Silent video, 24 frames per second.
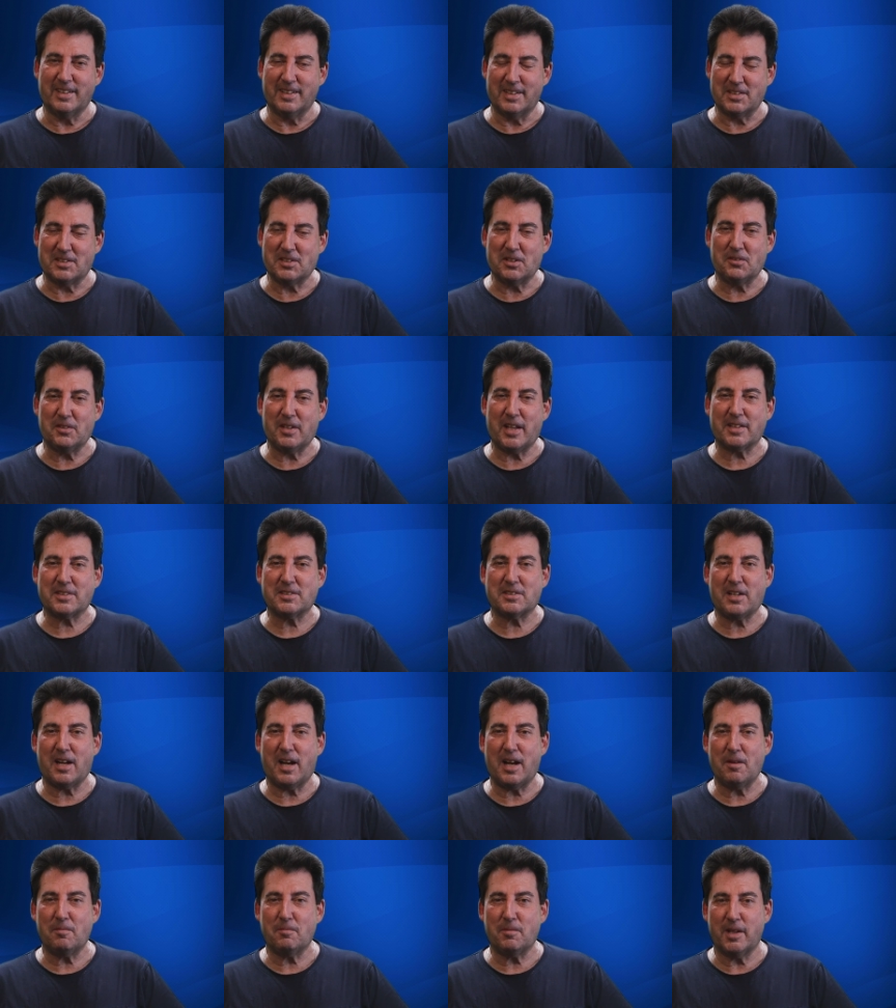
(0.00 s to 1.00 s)
Until next
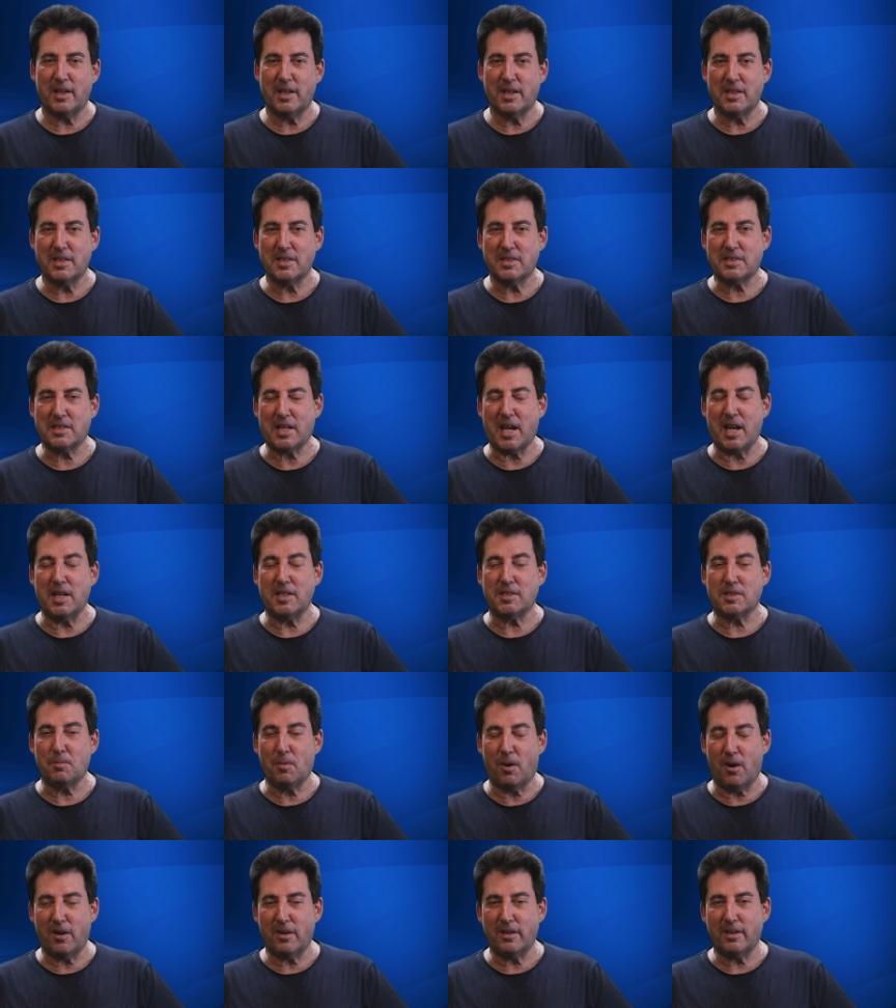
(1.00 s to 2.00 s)
time, stay
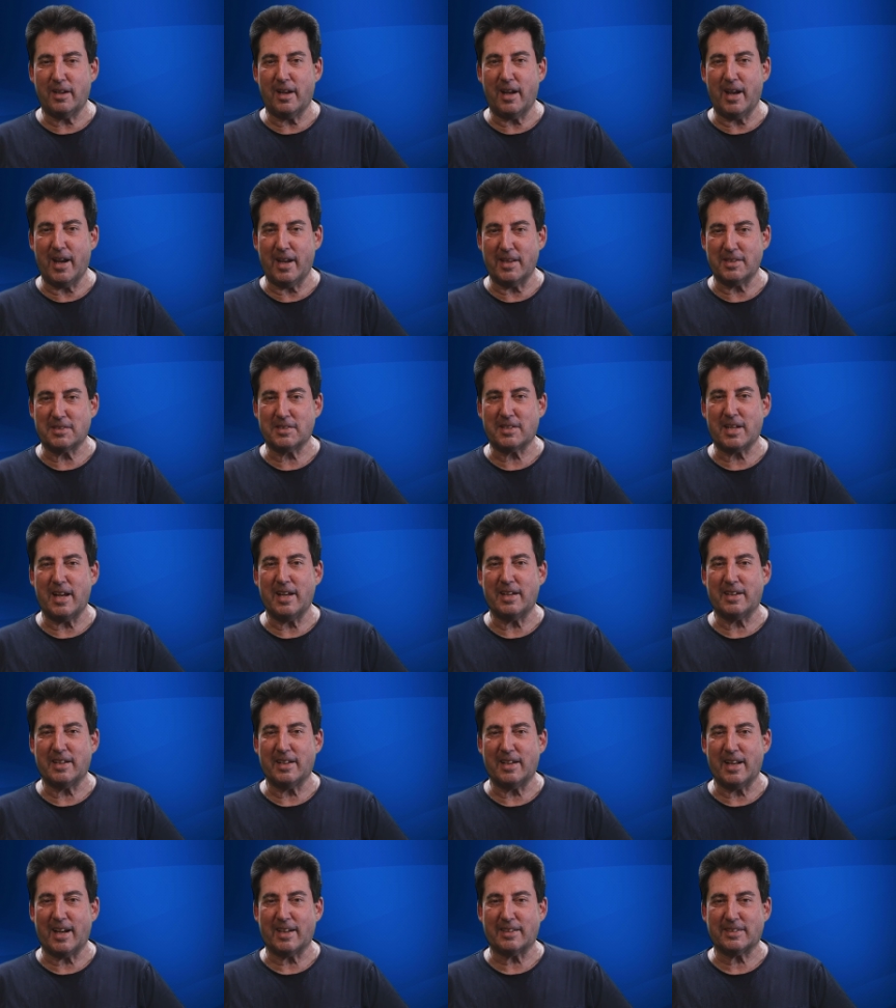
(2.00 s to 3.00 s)
smart and stay
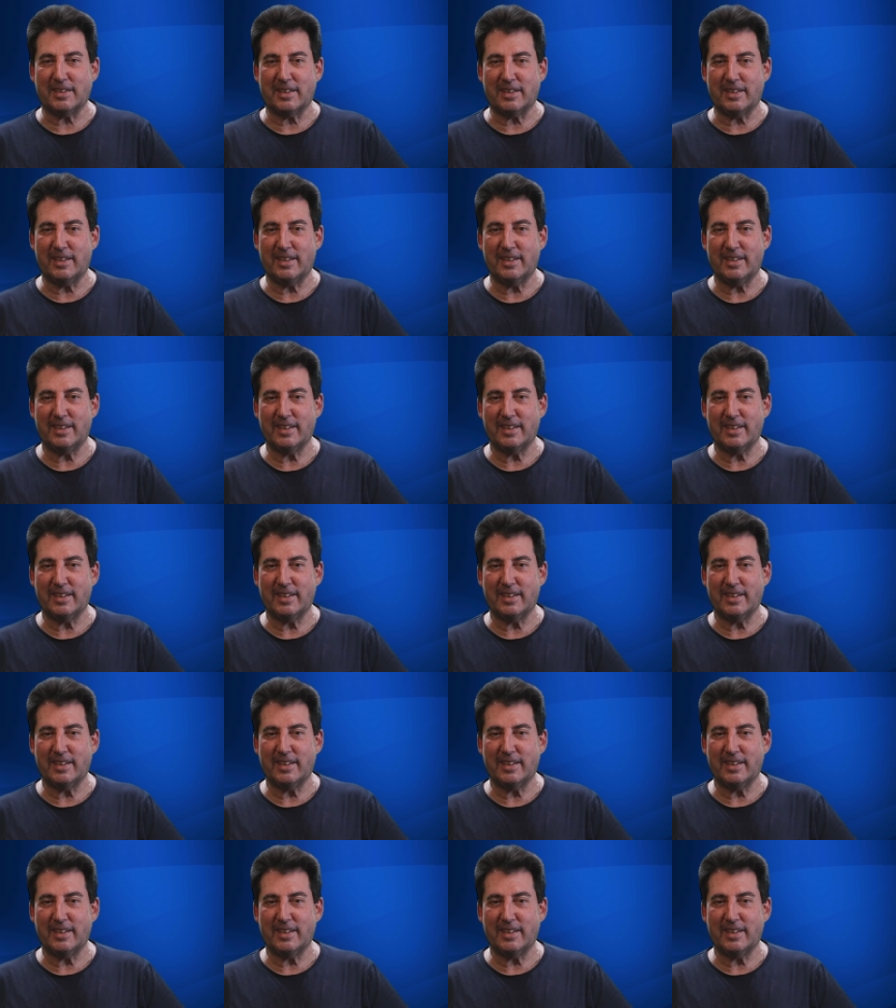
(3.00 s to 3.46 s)
connected.